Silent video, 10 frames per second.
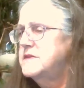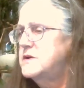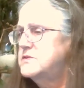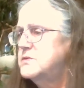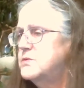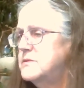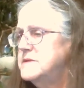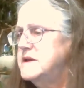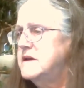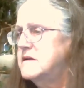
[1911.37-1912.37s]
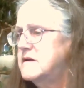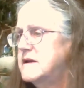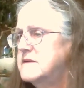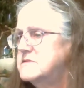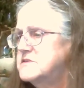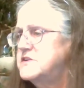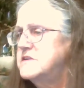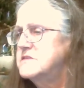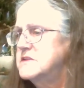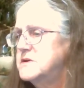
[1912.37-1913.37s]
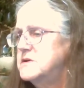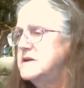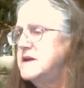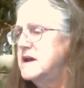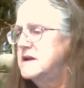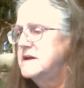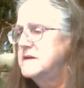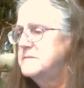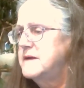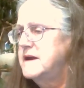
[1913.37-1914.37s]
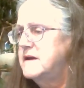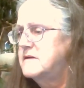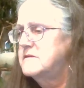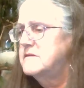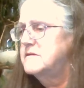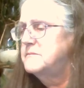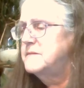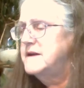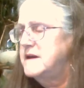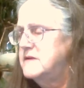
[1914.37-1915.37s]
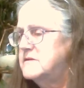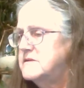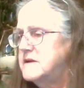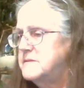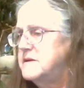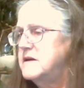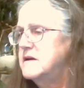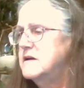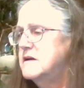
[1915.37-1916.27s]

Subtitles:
There's a woman here, and she's literally yelling in my ear, Debbie.